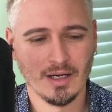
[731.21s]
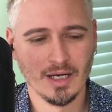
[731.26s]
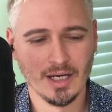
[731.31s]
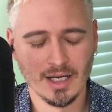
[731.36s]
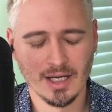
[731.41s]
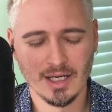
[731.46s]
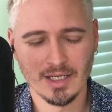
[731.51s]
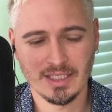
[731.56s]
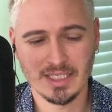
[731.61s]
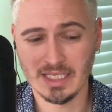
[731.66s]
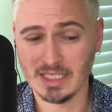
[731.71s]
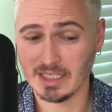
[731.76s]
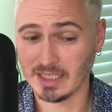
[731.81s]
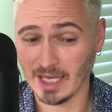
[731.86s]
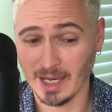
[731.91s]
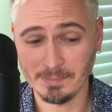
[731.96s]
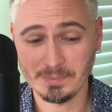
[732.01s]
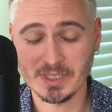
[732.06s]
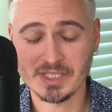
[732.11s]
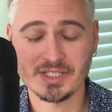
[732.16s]
Uh, he
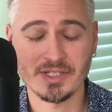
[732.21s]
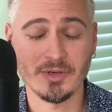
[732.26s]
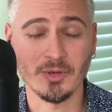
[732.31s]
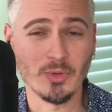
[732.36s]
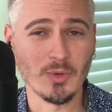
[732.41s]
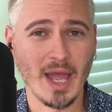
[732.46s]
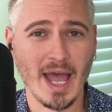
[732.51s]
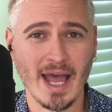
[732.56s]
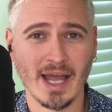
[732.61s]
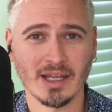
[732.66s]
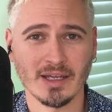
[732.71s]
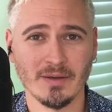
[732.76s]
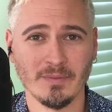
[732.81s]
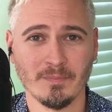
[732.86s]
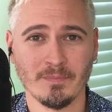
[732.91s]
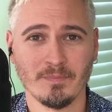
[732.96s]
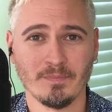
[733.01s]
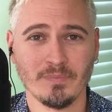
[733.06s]
kept us in Iraq.